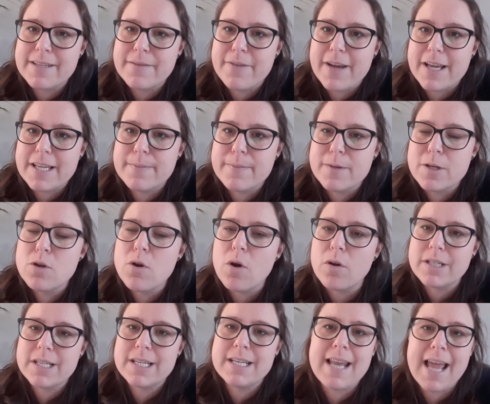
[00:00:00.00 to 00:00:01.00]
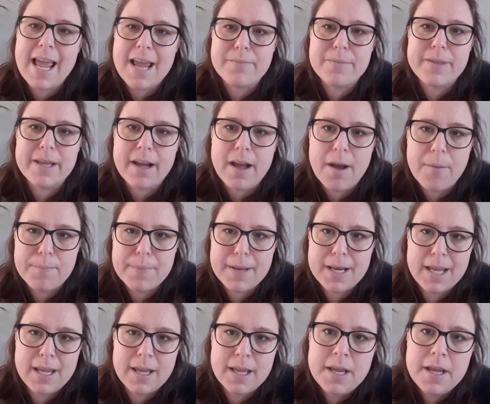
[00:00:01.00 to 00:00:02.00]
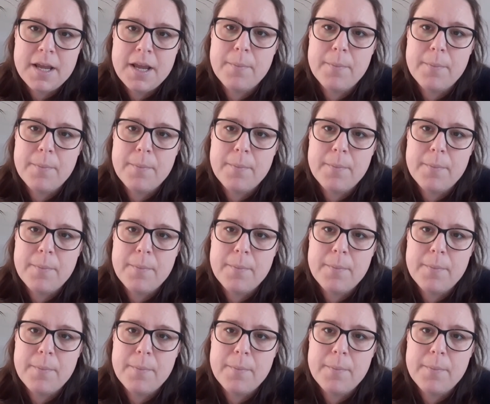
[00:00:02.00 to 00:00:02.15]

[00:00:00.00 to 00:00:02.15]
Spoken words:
investment not to name the company,